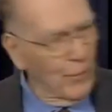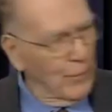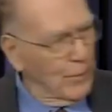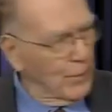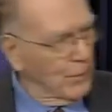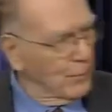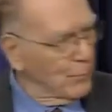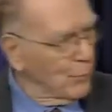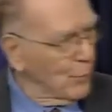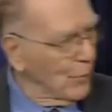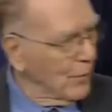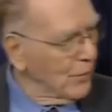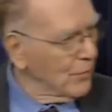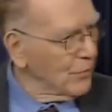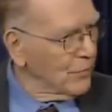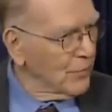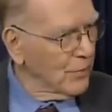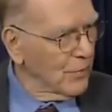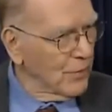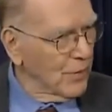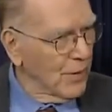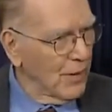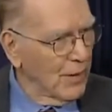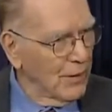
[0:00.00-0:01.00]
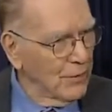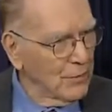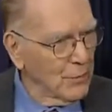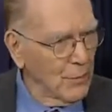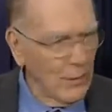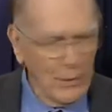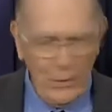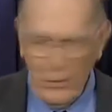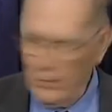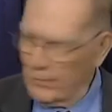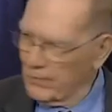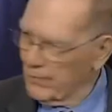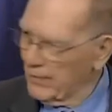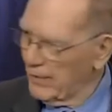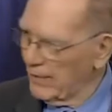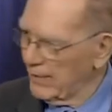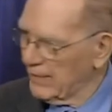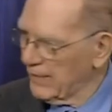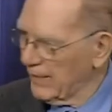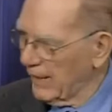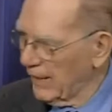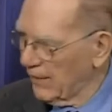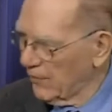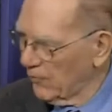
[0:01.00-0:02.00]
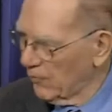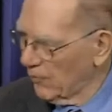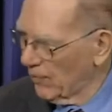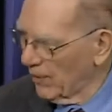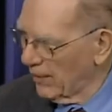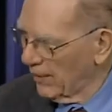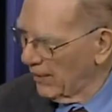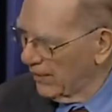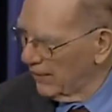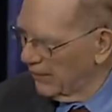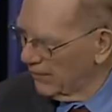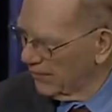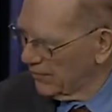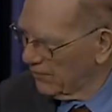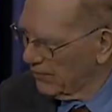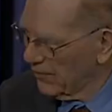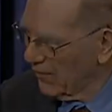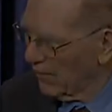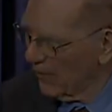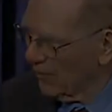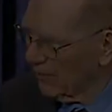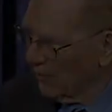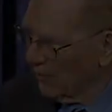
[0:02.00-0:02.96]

webcast, he pointed to exactly this development.